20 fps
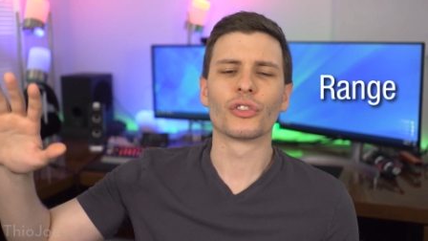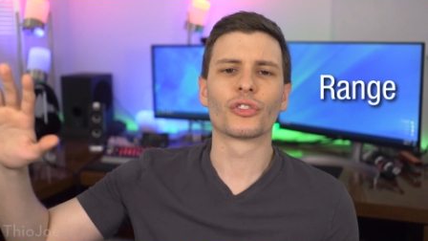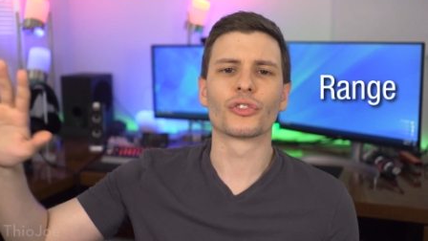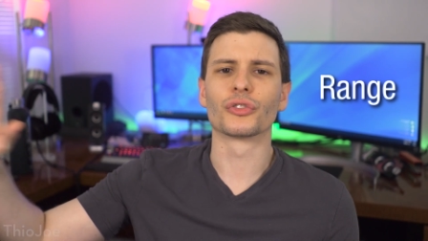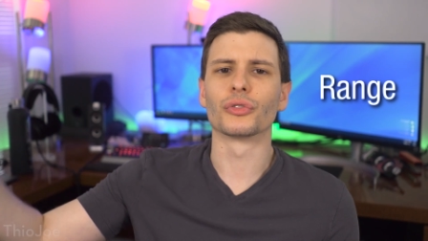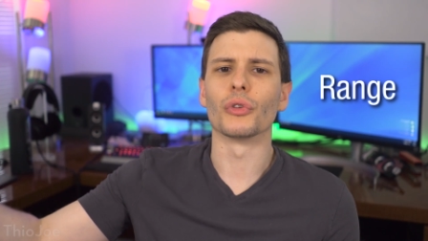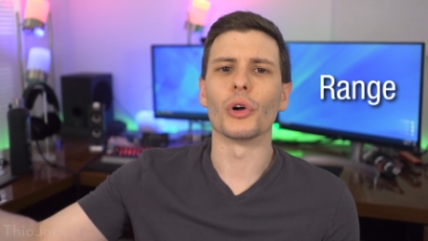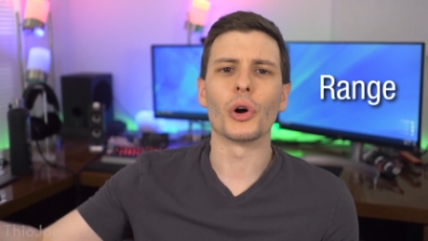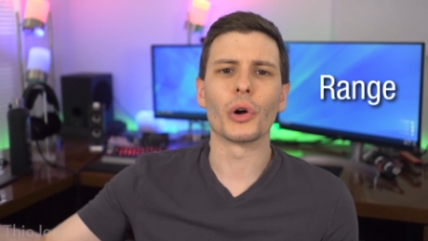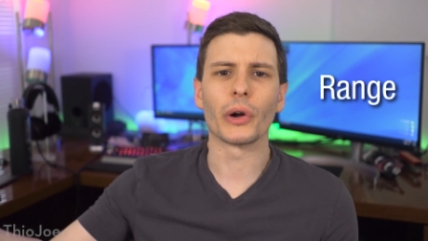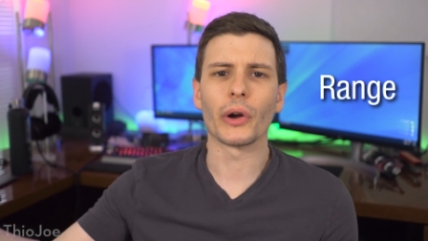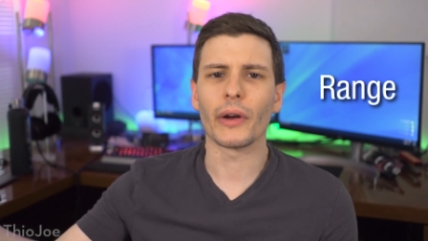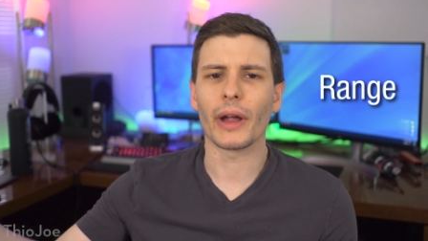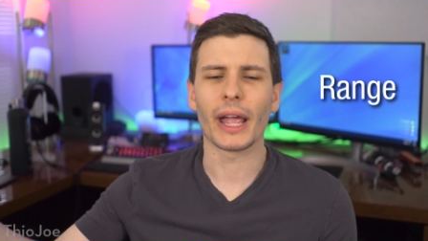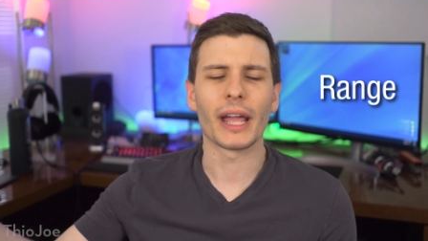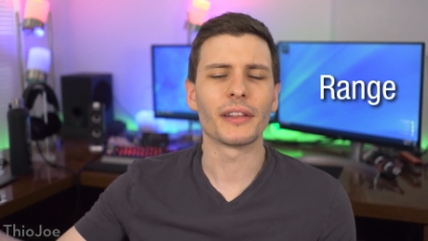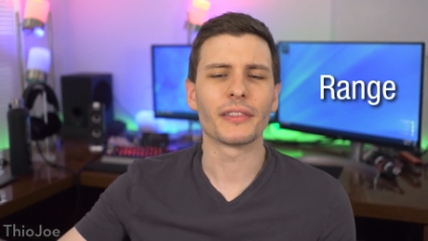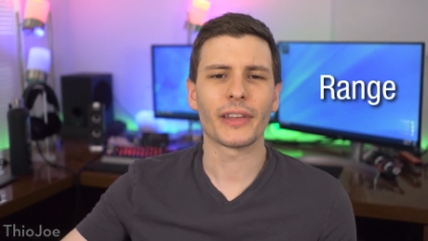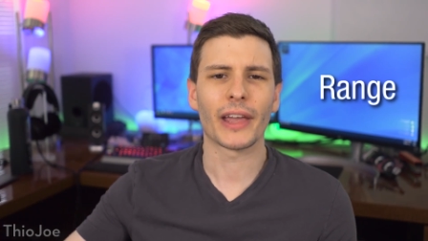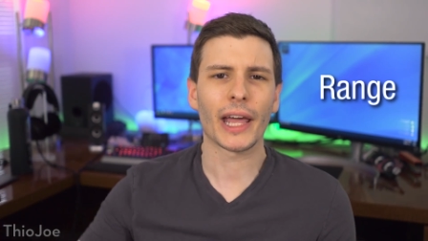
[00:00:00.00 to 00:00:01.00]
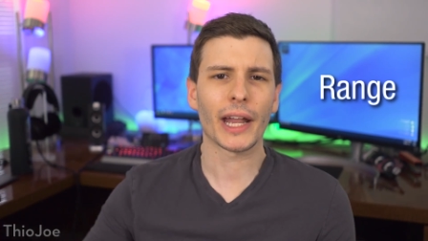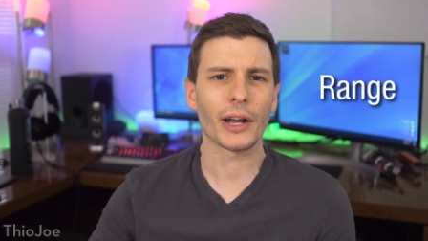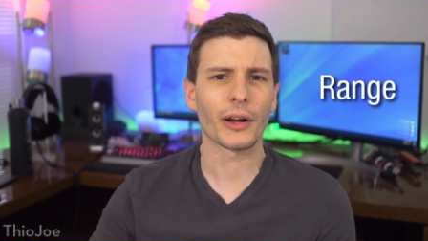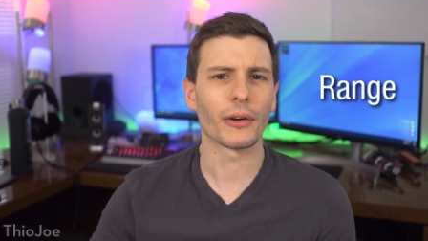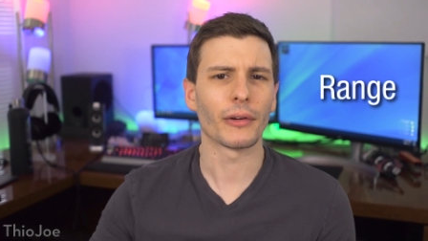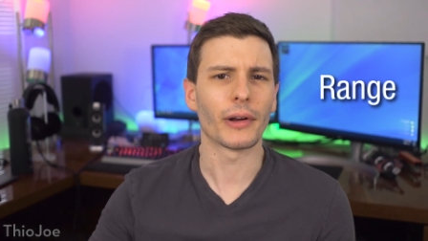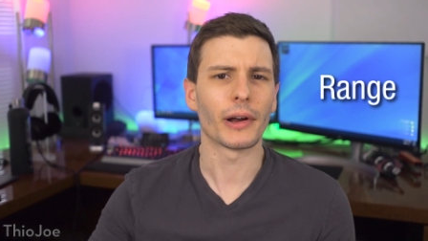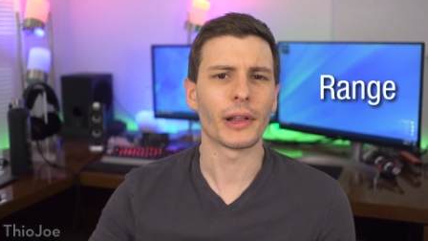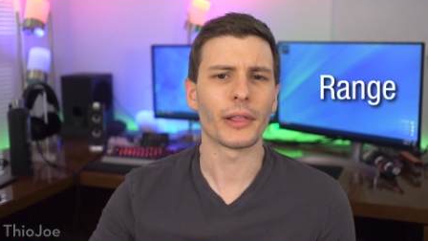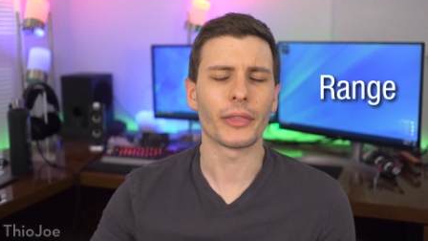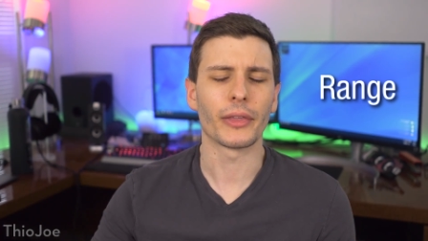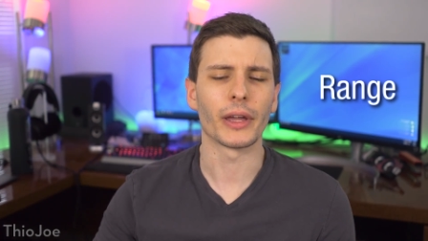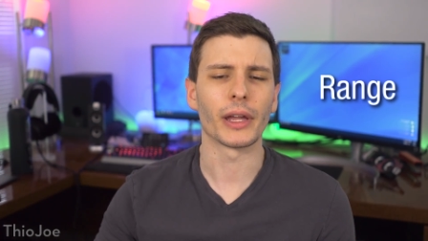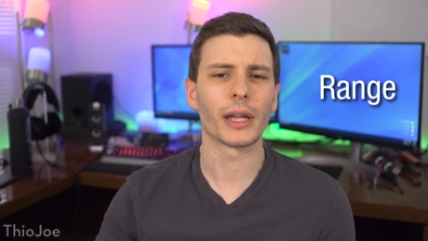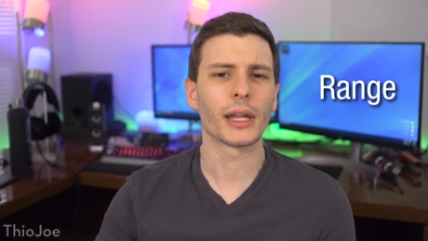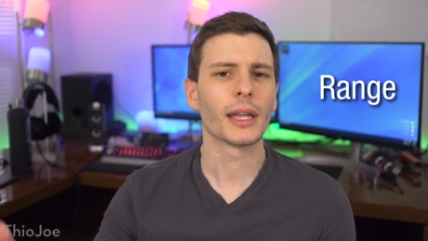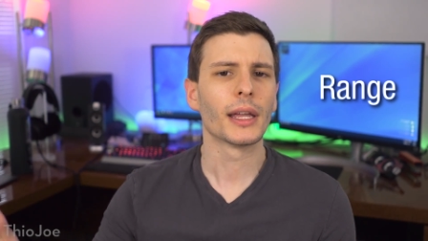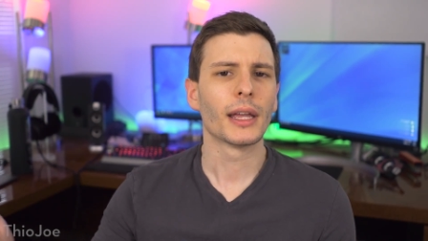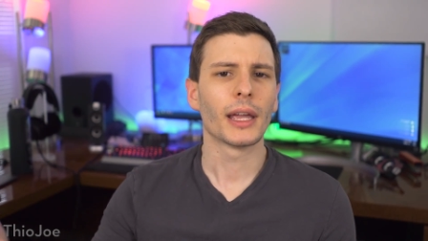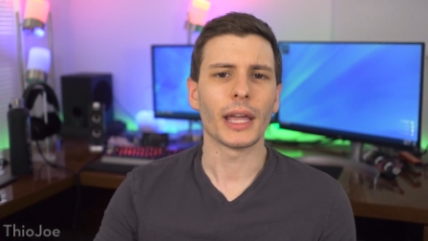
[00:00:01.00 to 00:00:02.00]
stronger antenna or
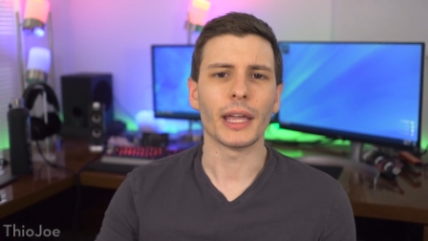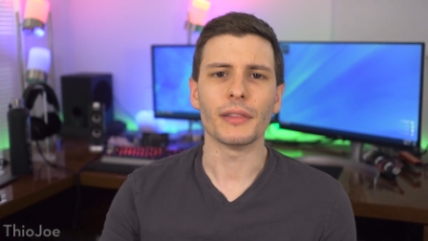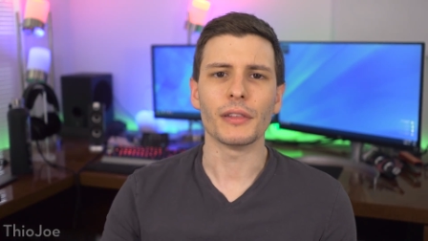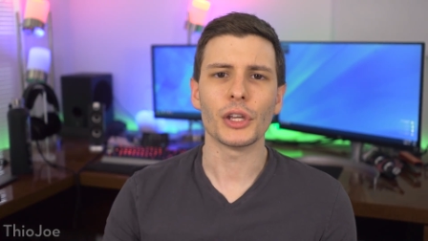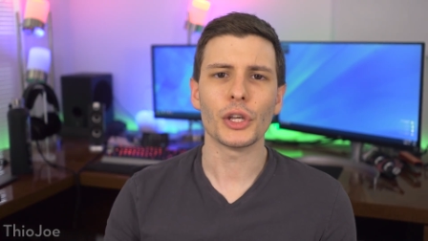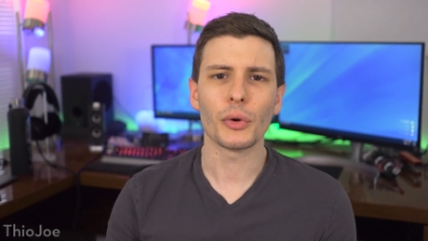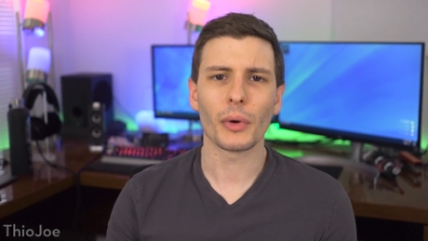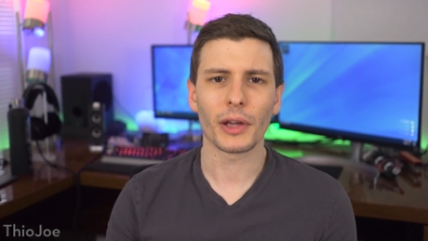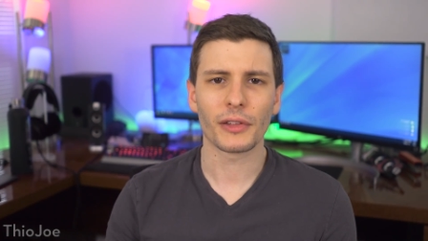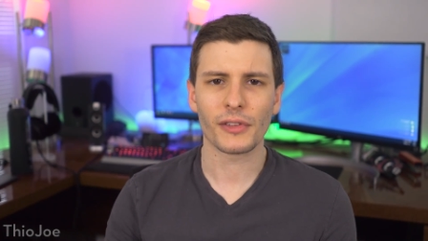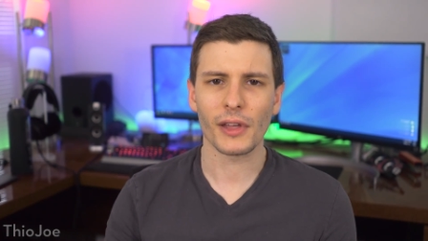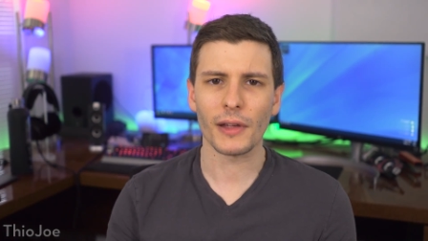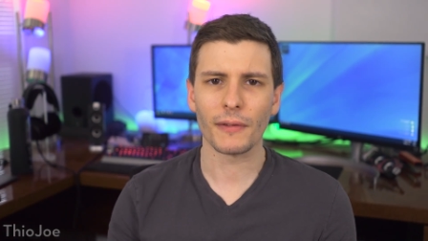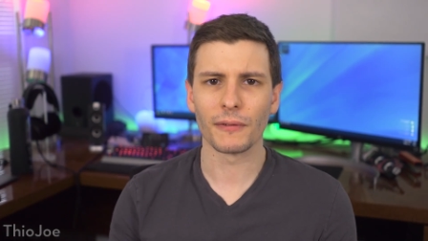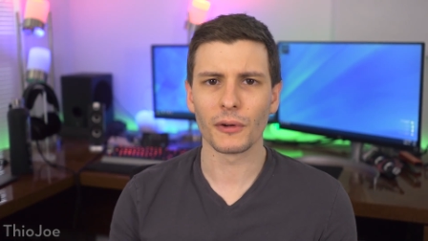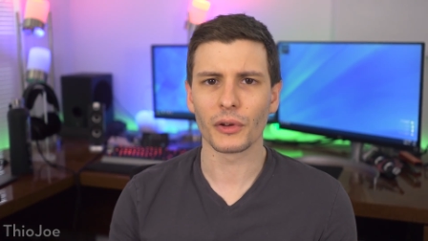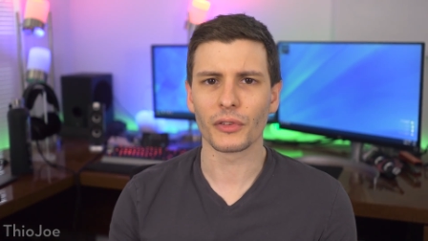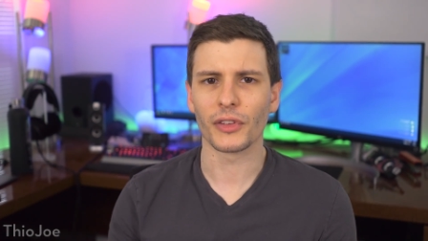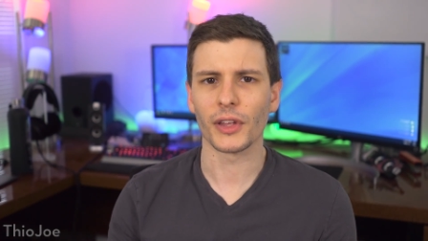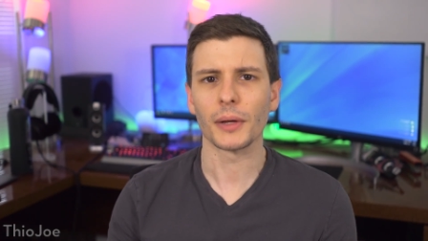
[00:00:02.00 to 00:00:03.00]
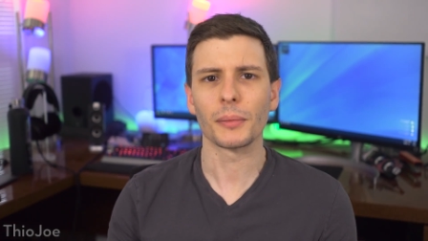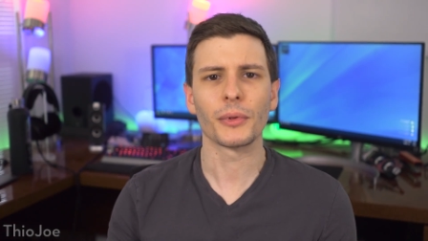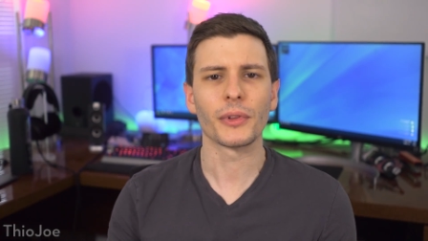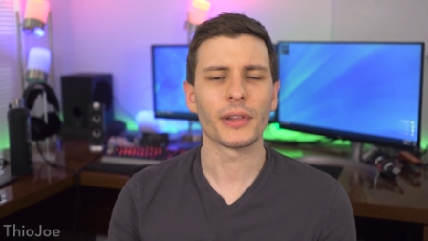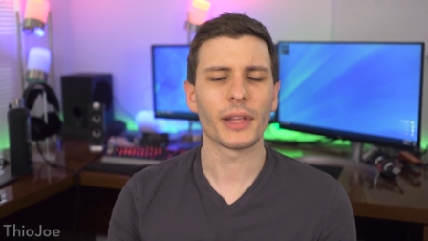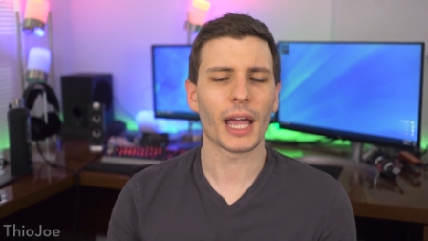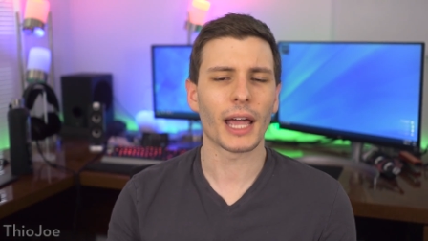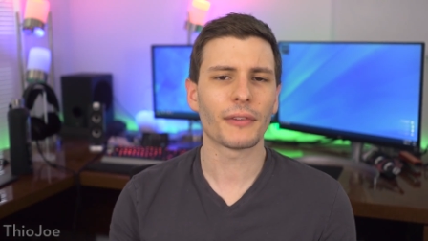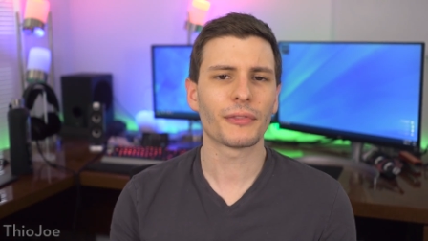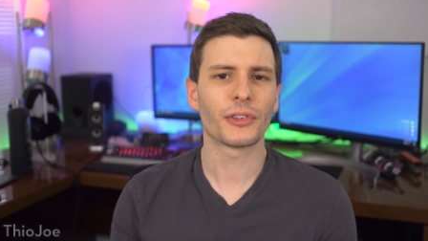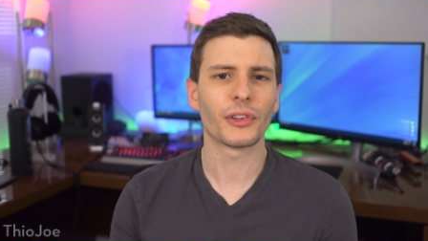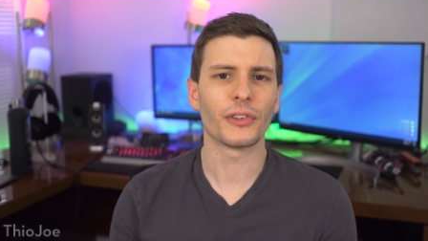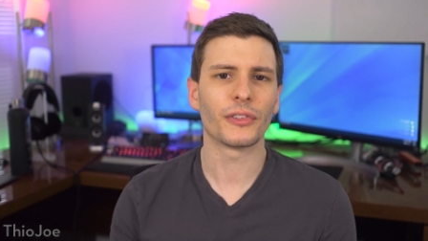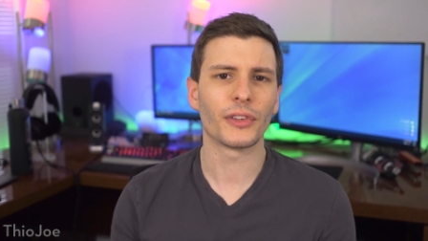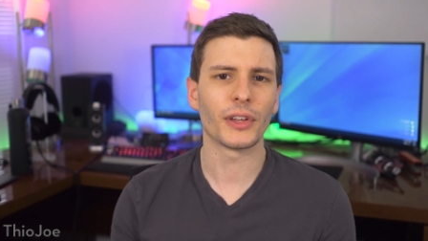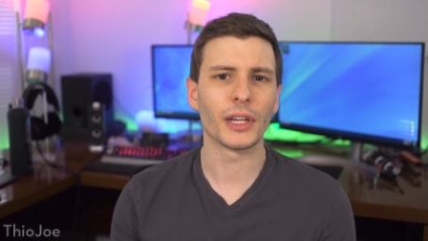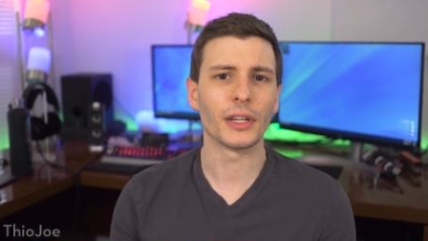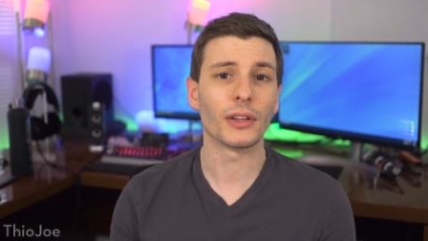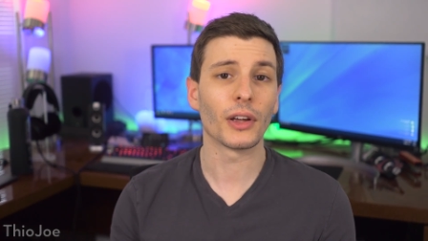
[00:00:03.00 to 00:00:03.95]
anything. In the USA, for example, the FCC